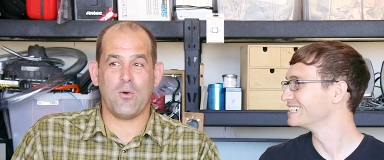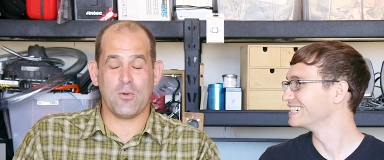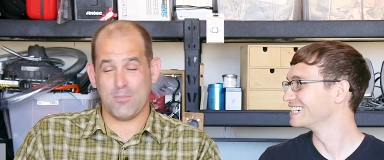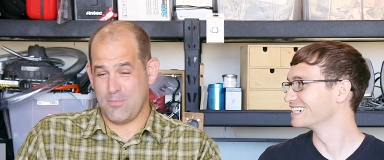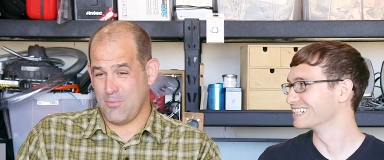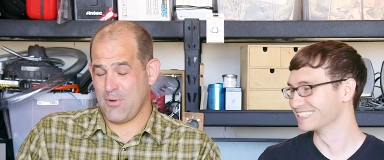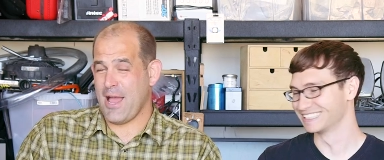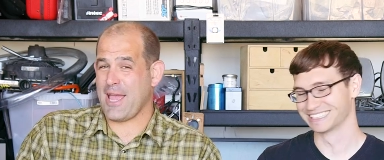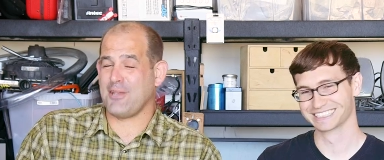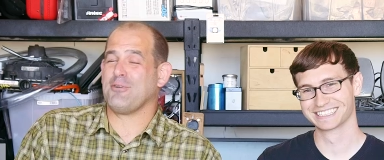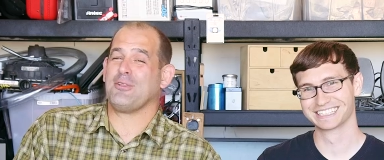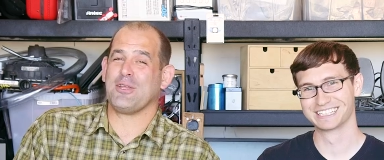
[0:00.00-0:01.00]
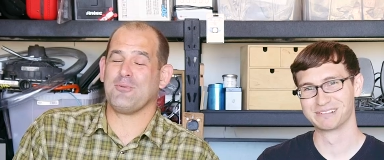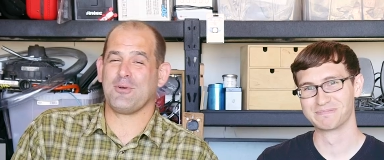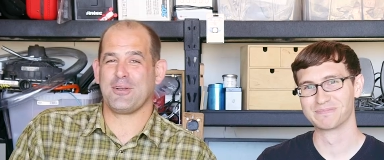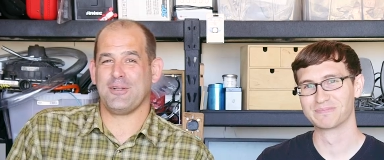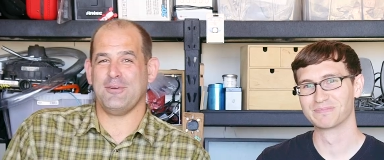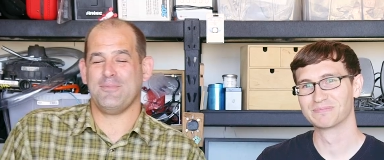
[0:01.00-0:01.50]
Speaker 1: Or more accurately,
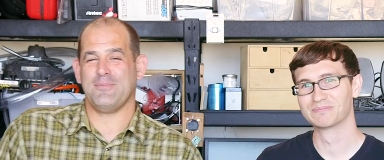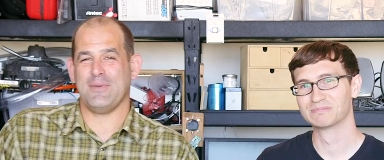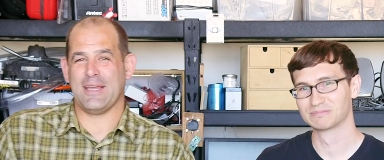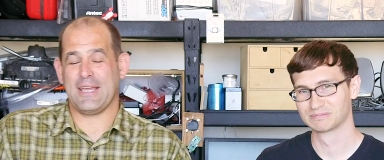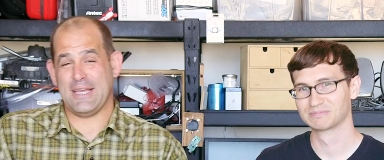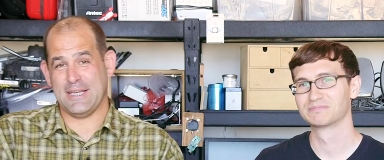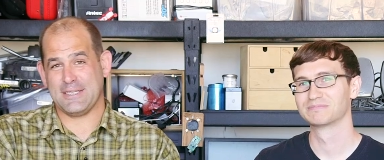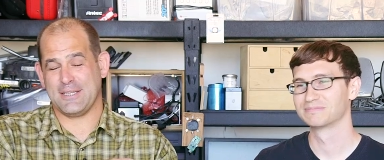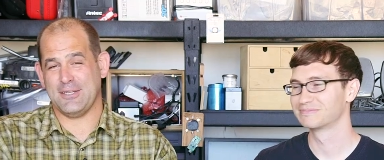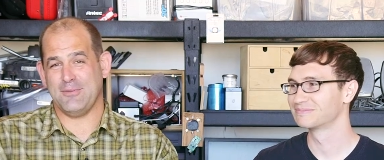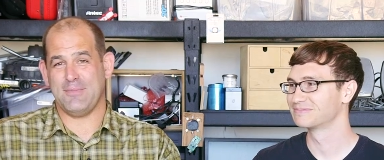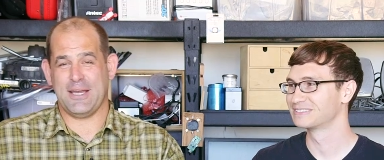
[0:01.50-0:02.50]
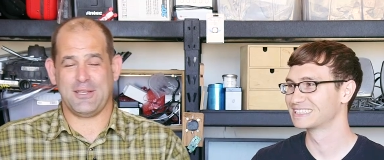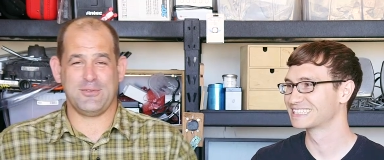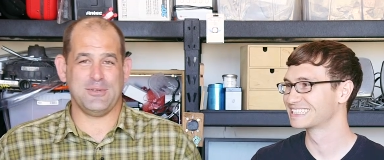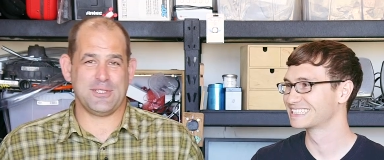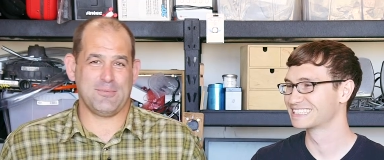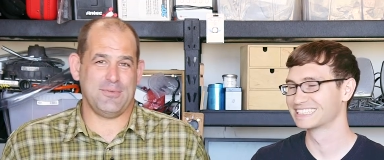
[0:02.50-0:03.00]
we're gonna make, he's gonna make
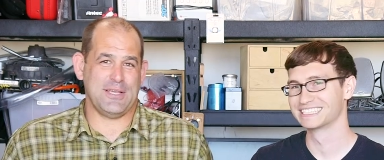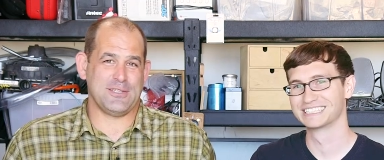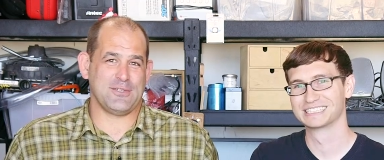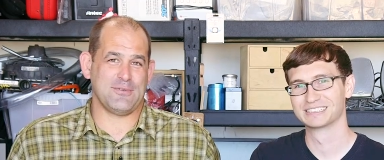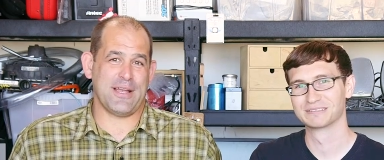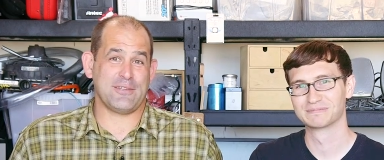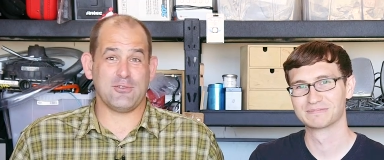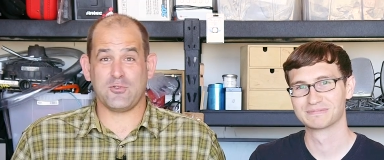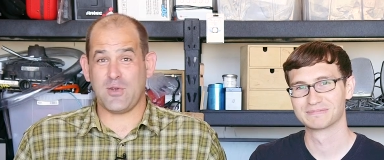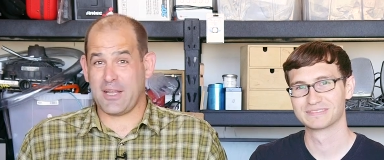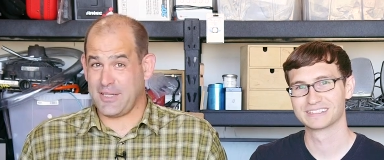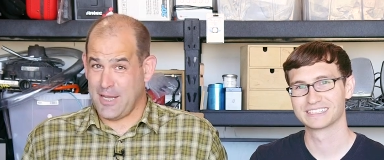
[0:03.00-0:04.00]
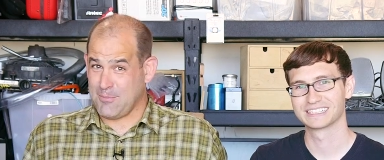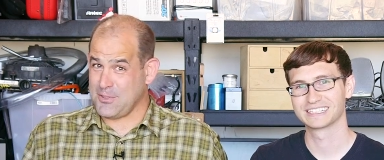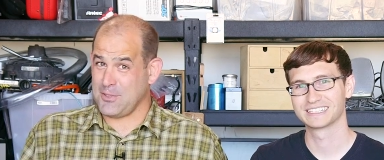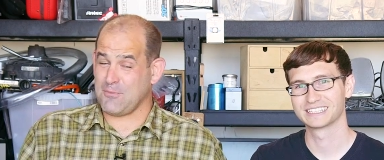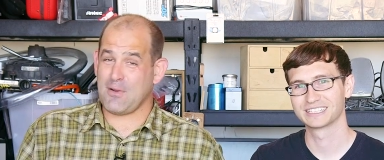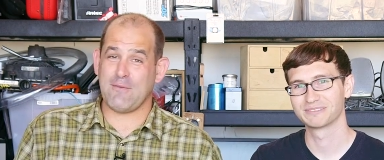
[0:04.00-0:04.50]
Twitch plays director direct an
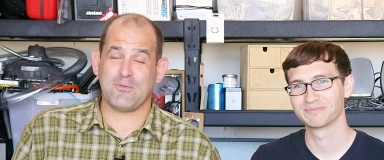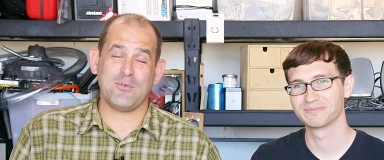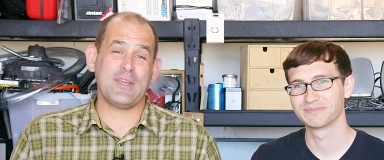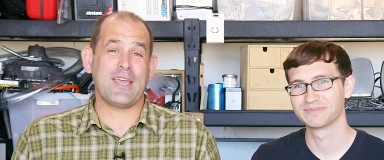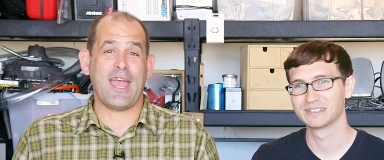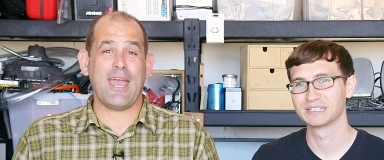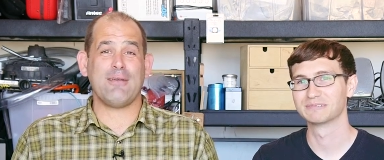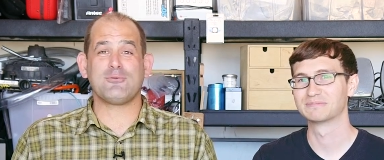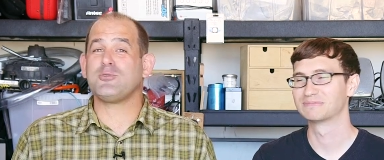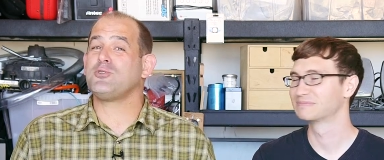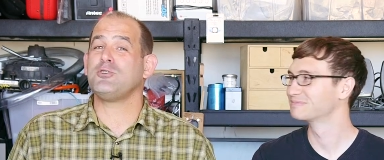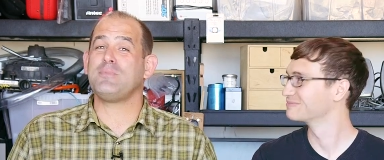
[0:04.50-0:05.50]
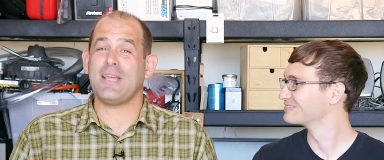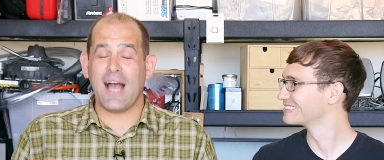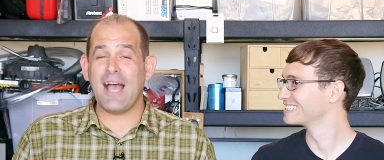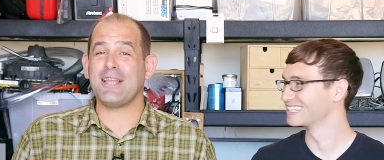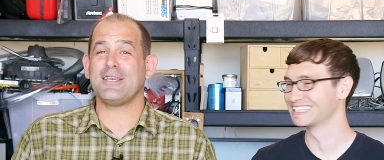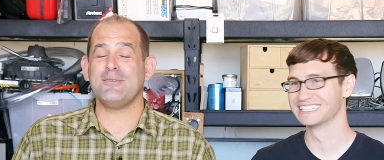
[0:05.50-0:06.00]
episode of Rev 3 Games, which should be
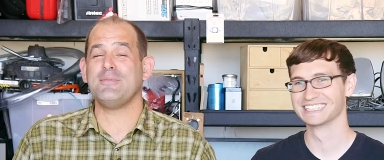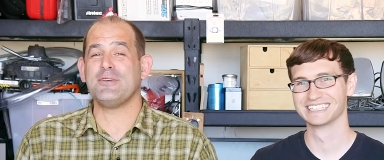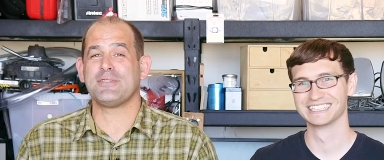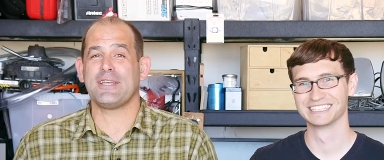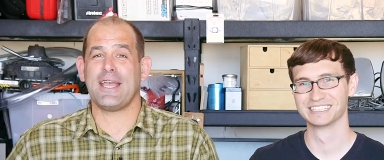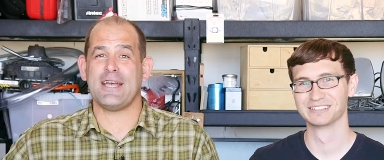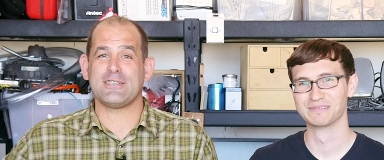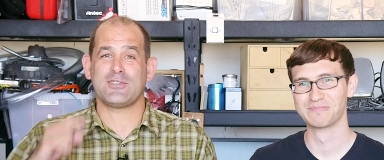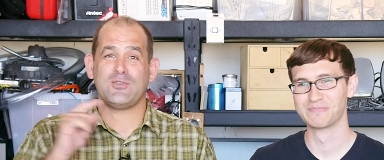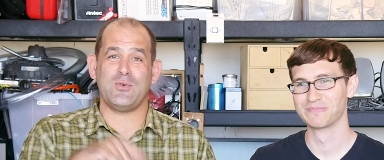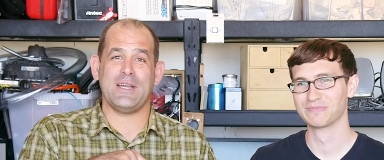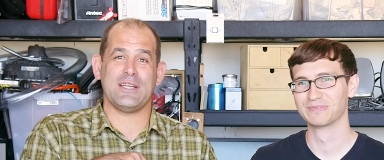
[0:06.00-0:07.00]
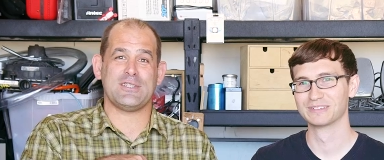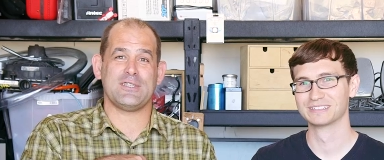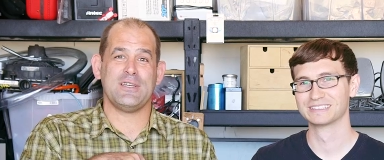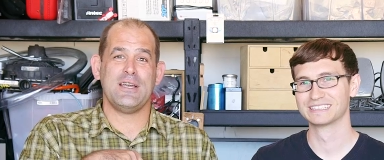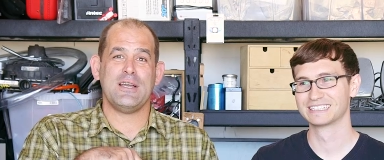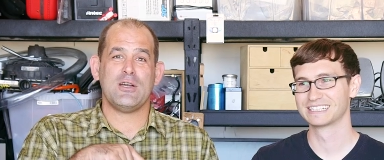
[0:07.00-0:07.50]
highly amusing as
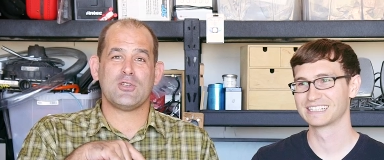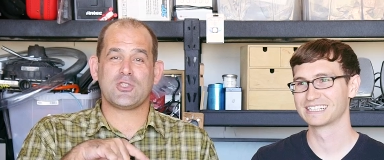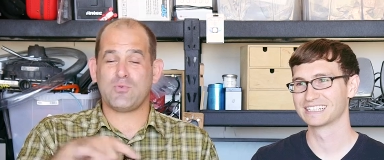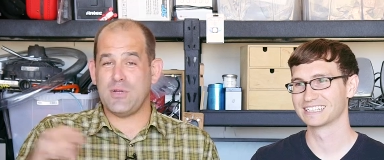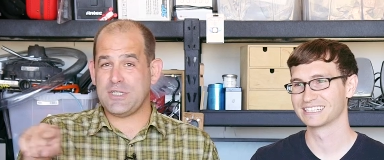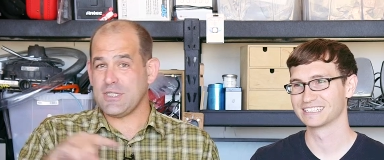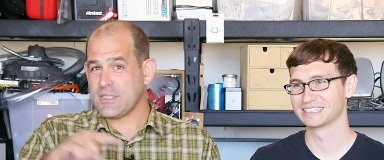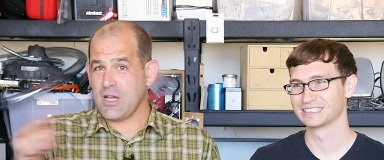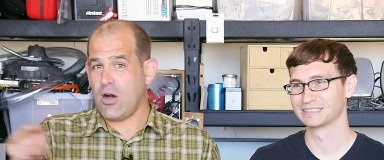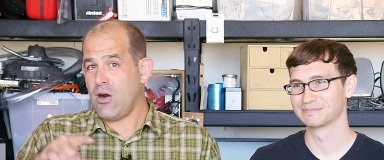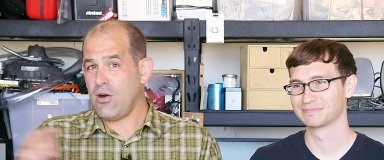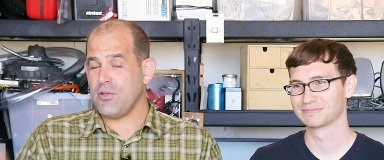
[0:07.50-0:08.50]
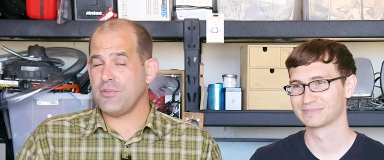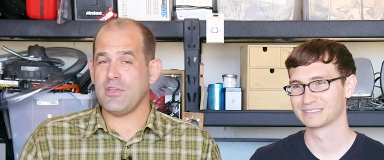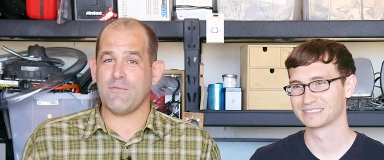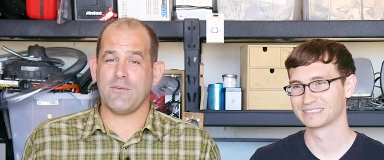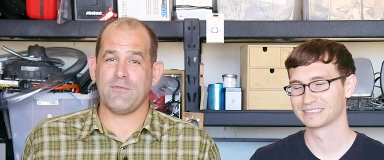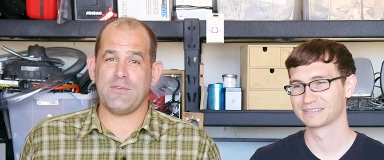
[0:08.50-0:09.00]
Twitch switches all the
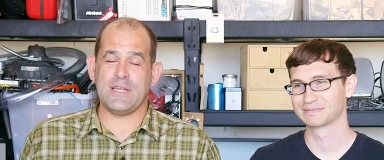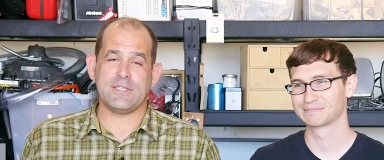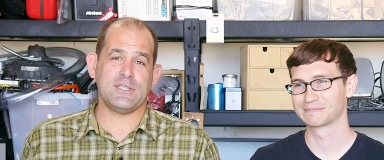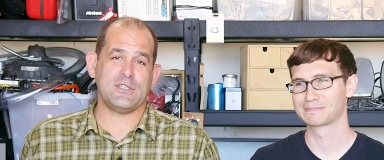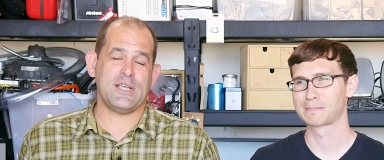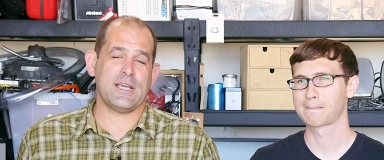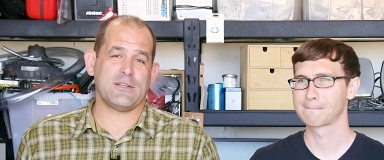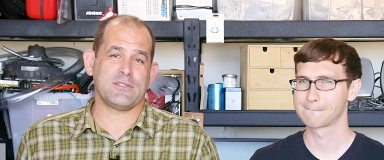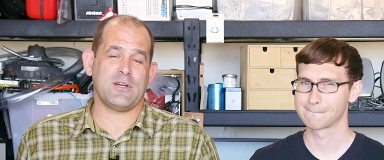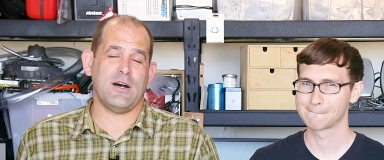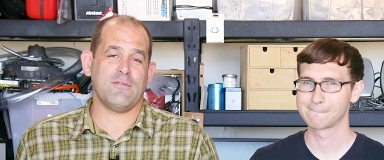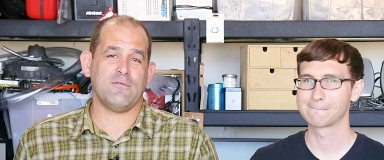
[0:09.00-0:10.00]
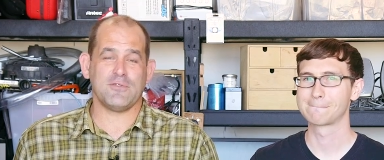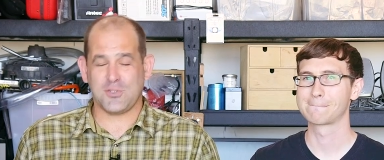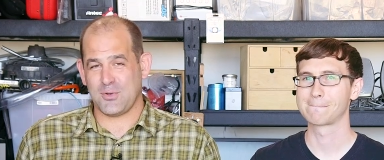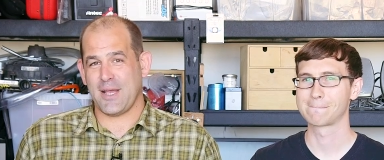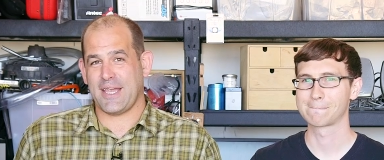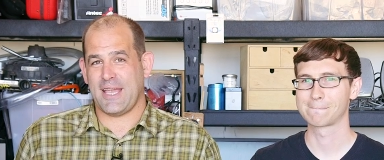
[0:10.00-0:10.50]
different feeds and channels off of a
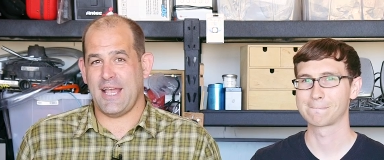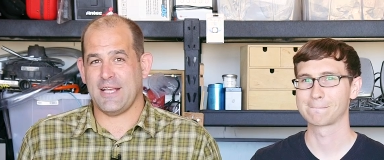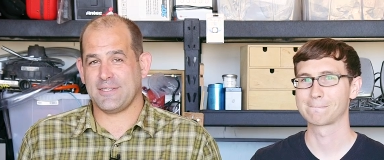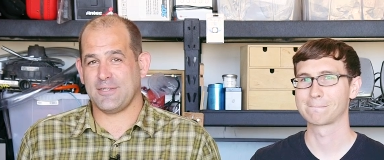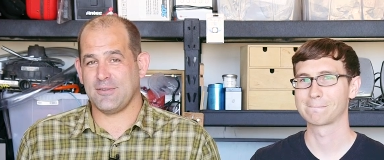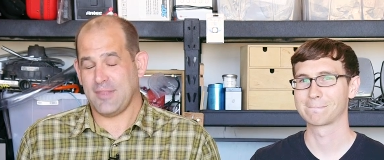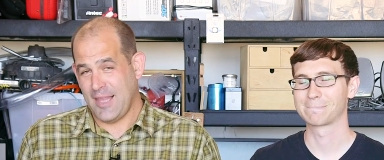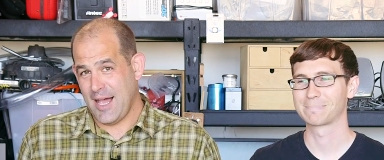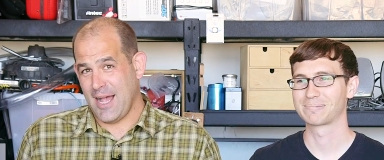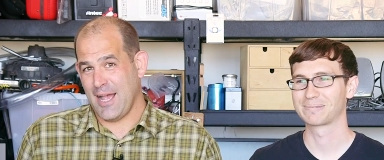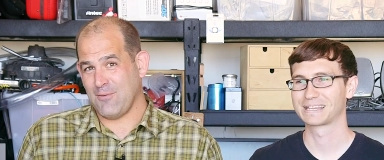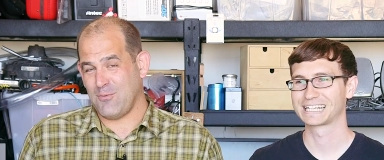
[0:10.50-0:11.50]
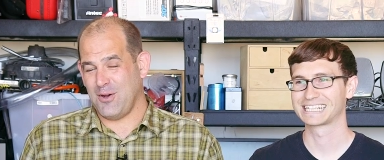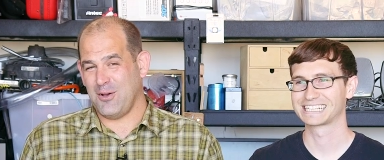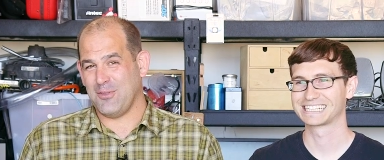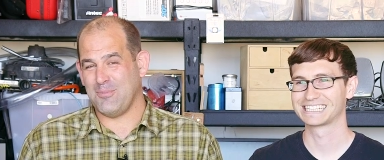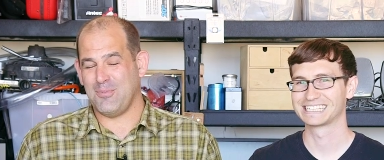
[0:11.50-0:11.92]
TriCaster live while the